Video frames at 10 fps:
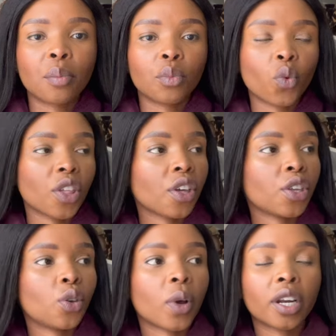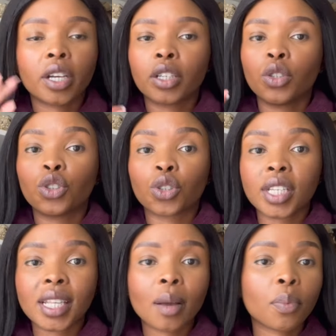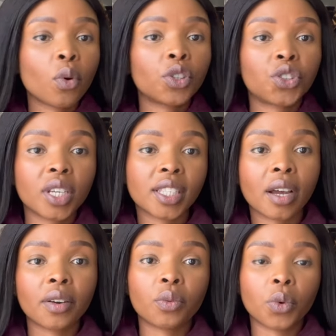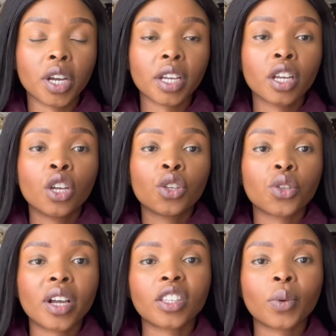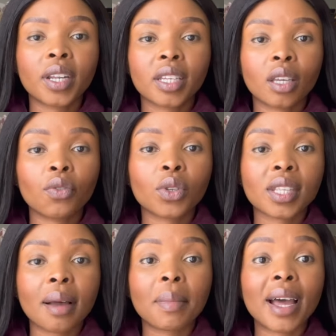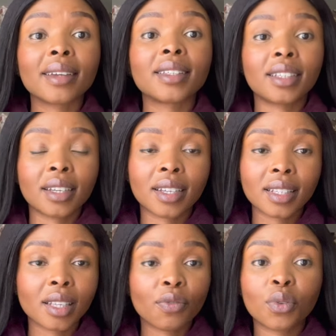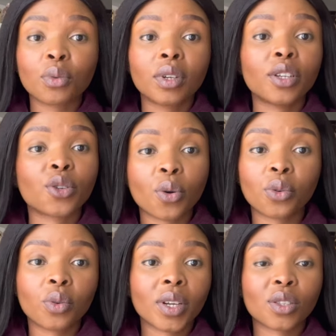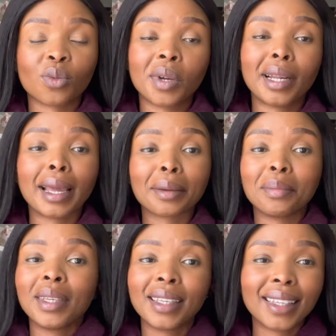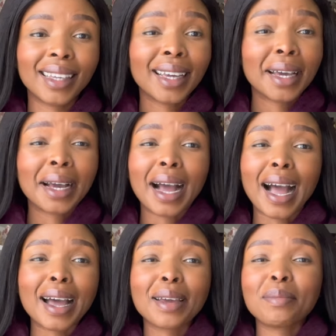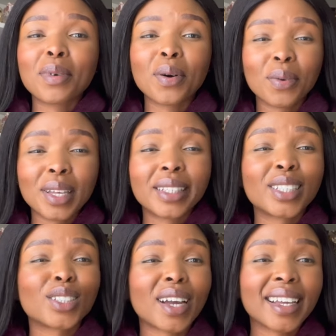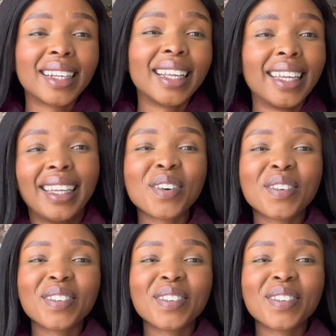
whether you wanna, you dress up or dress down at work. So I just wanna give you some ideas if you really don't know what to wear, like me. I'm always struggling. Oh, so,